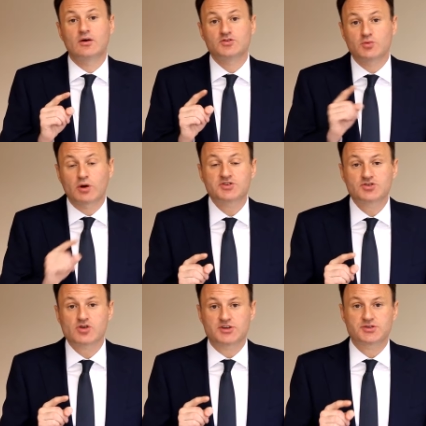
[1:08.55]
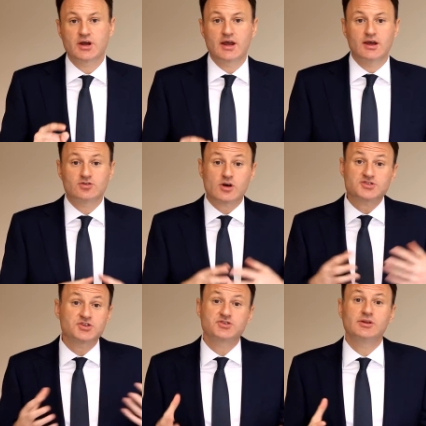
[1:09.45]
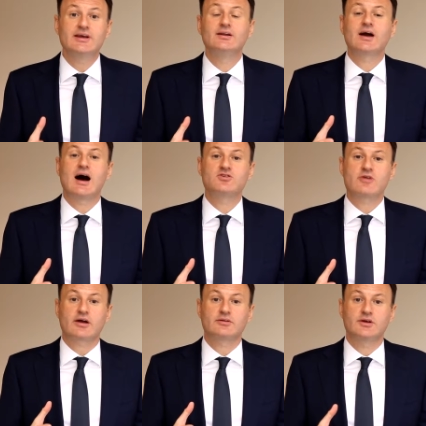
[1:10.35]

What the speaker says: So what is a trust? A trust is a legal contract.